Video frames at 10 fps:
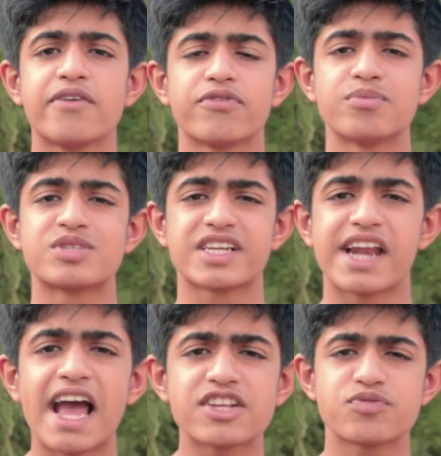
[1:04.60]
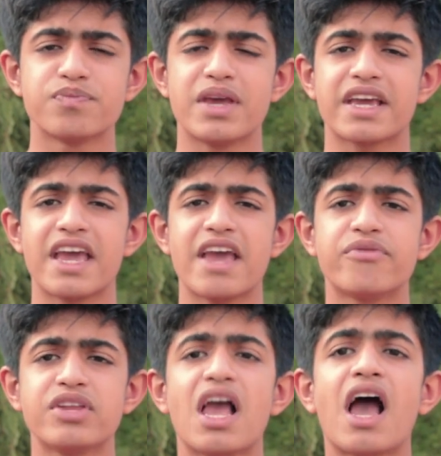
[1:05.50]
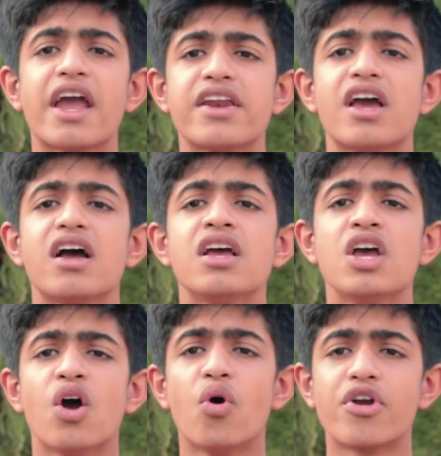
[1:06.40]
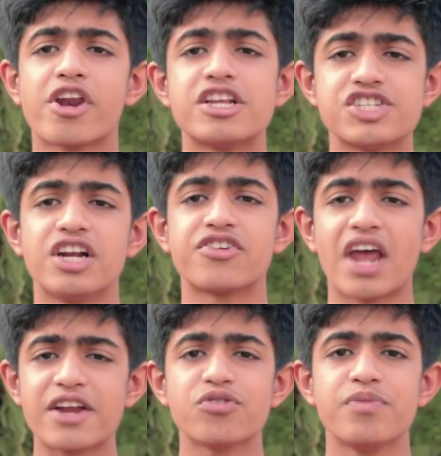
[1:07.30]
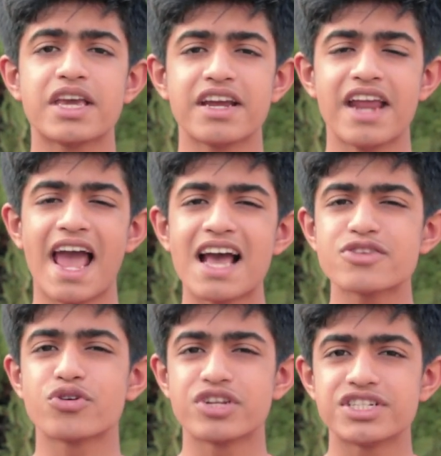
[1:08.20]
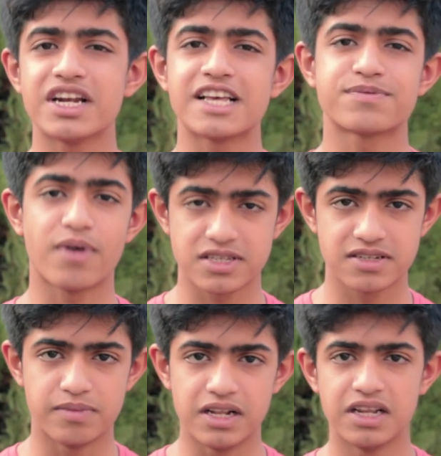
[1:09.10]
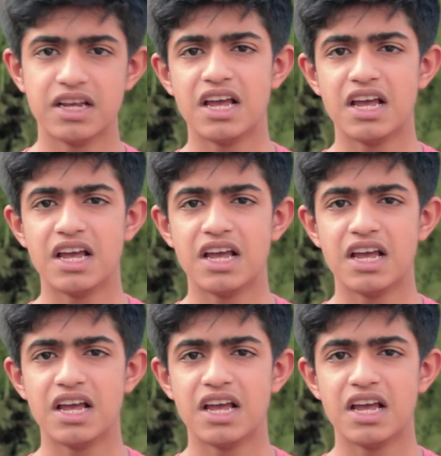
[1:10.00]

from scratch, make every idea original, trying to make it as original as possible.